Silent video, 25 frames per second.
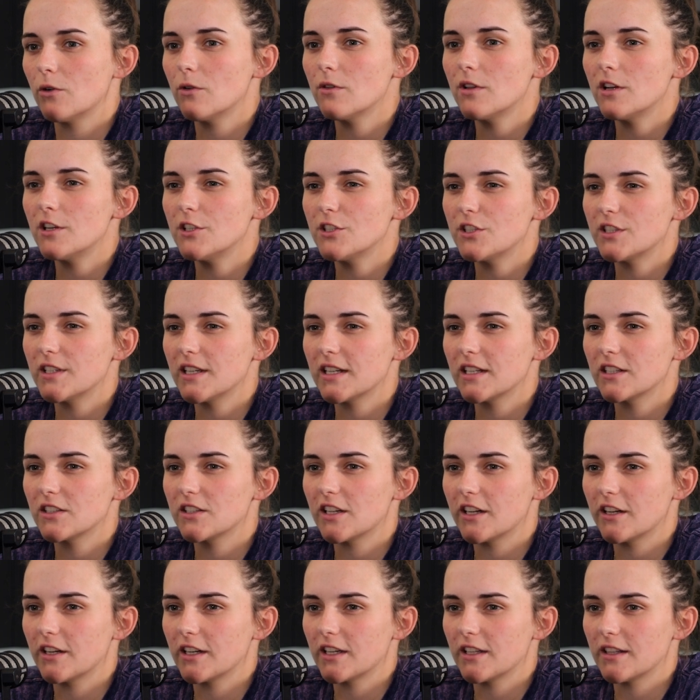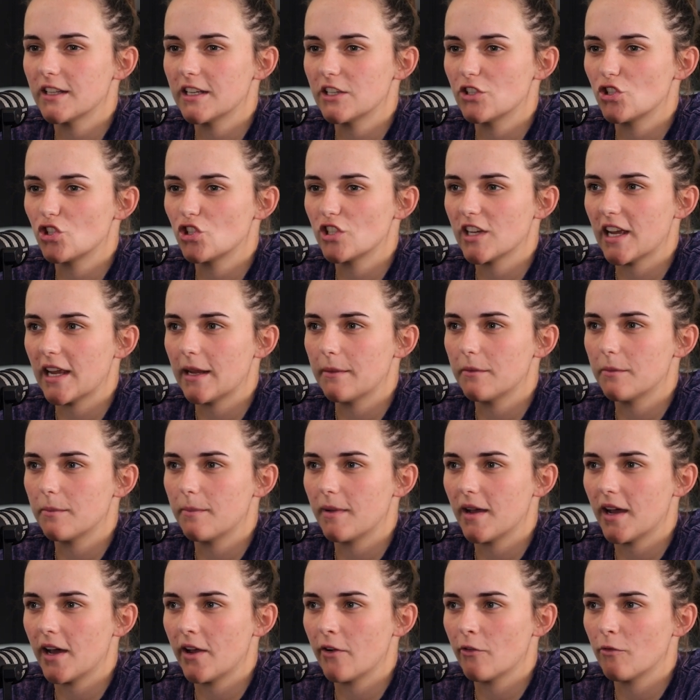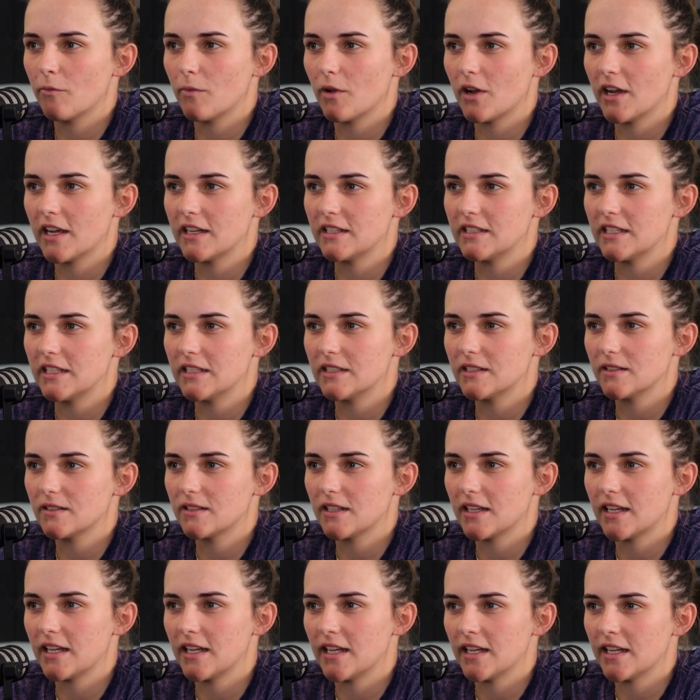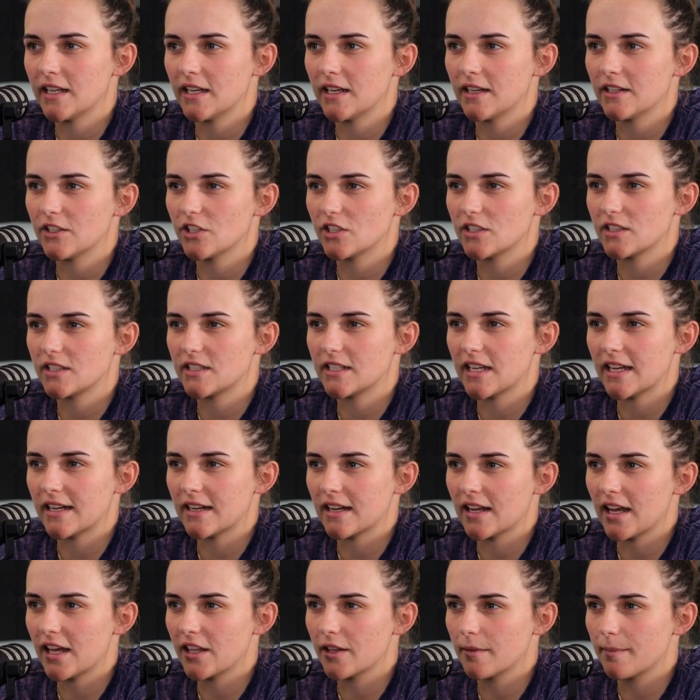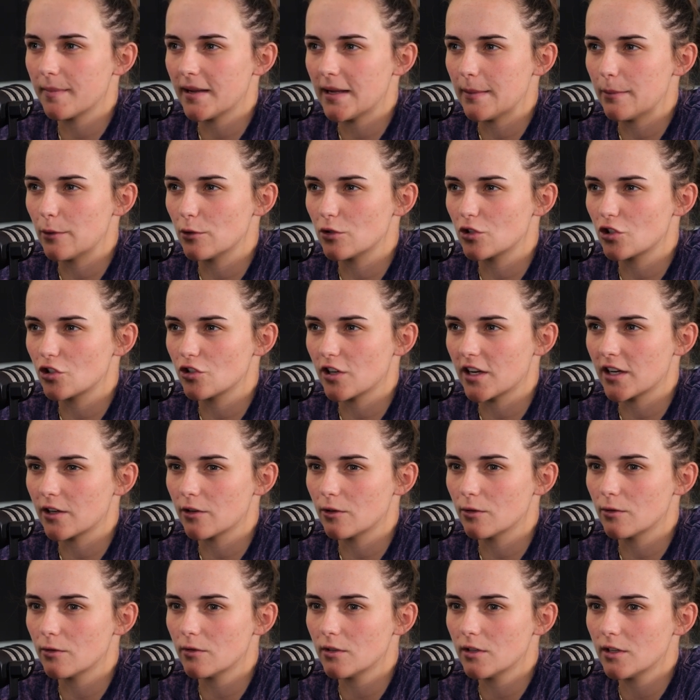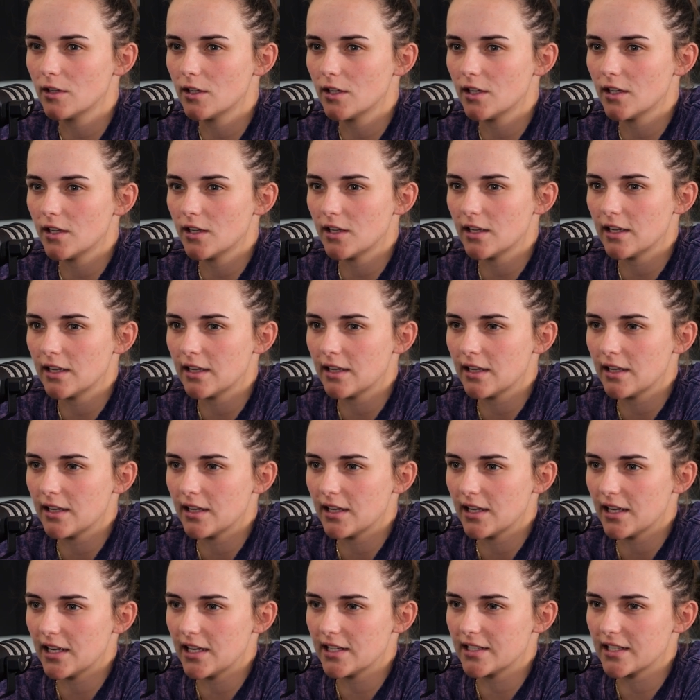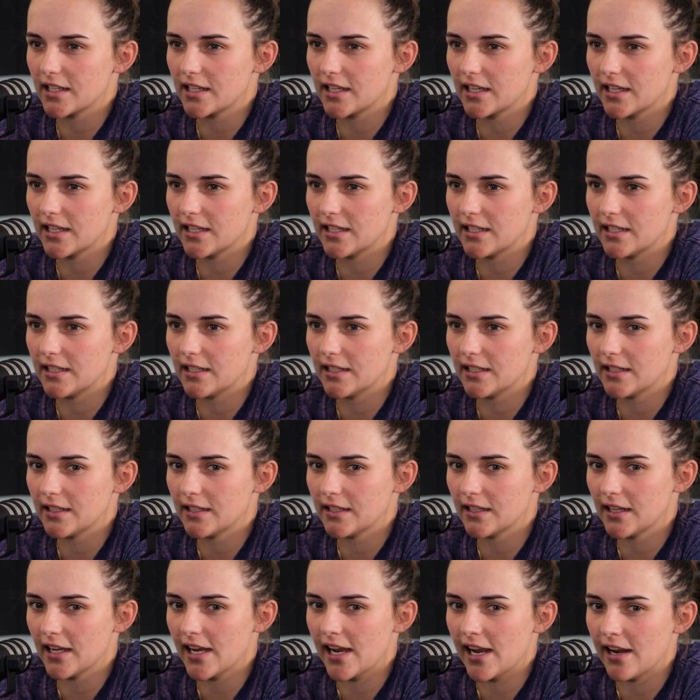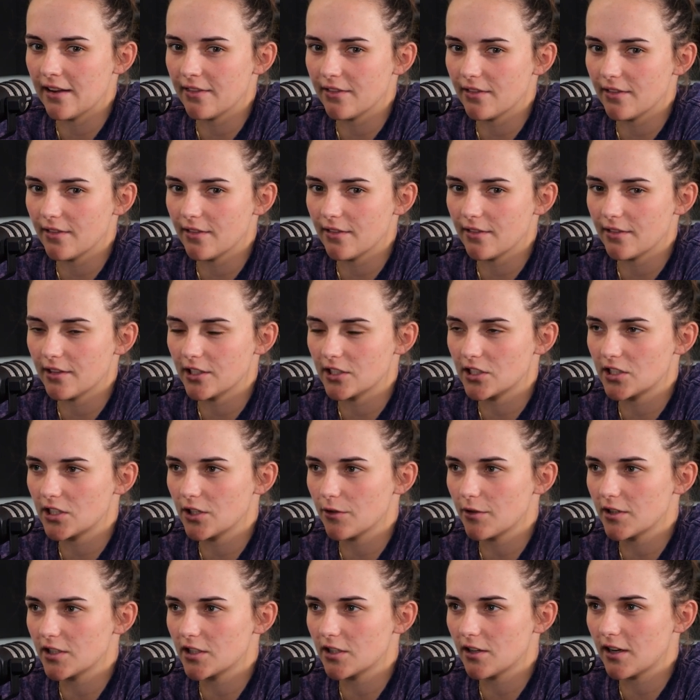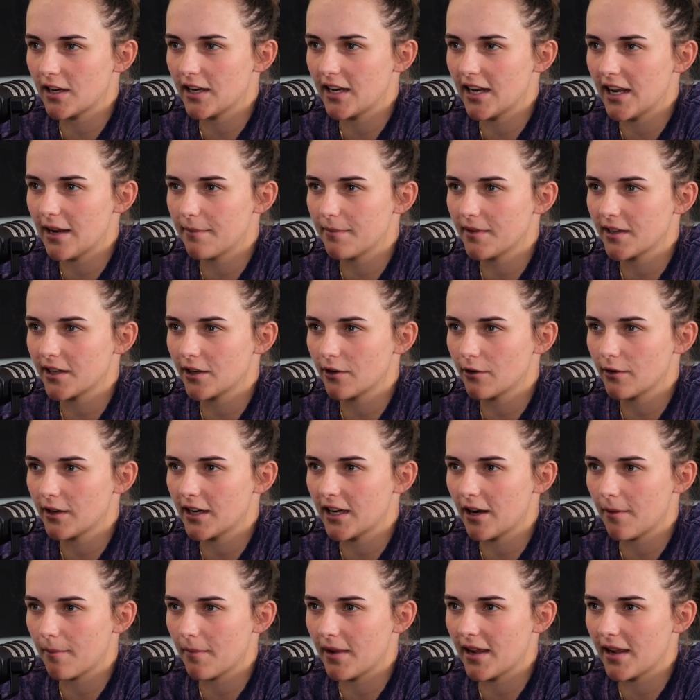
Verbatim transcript: those things I reckon that shaped part of my identity, and just seeing other people struggle as a kid, and the suicide happening around